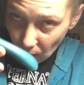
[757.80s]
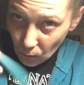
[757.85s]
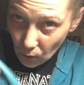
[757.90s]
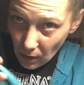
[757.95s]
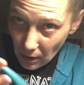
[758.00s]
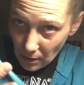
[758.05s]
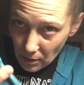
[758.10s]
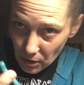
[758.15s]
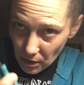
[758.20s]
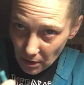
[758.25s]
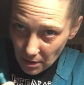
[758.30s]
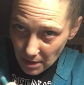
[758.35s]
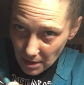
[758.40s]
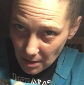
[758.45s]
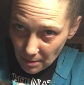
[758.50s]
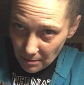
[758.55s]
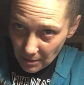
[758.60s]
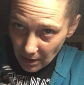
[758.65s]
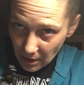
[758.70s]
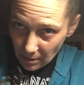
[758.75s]
watch because
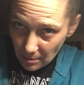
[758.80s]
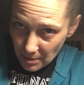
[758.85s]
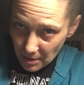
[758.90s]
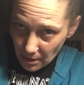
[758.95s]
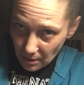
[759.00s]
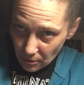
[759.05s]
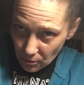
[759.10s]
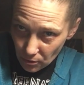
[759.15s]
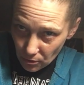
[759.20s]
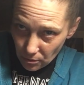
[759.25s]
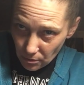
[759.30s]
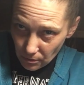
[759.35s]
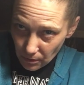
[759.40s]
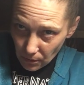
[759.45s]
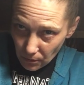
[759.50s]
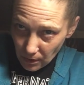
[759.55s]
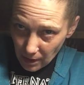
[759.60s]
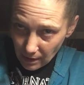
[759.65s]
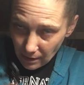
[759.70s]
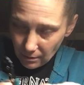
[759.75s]
sometimes that jewelry
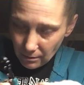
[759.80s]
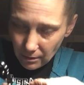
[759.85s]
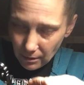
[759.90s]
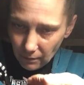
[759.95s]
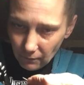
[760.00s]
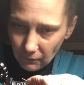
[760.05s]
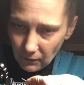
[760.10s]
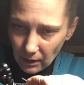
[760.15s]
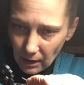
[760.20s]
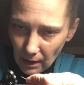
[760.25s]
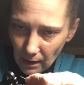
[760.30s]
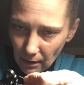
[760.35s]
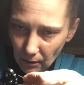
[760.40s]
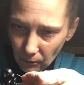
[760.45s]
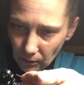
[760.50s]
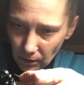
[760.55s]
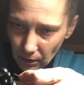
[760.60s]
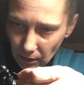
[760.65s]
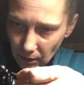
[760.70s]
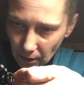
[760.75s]
wire will go flying
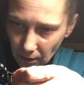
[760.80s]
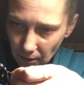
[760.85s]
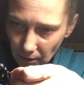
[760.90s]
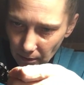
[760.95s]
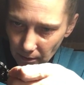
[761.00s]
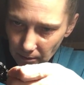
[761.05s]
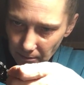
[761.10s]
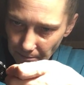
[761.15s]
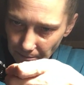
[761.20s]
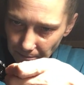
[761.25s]
when you cut it.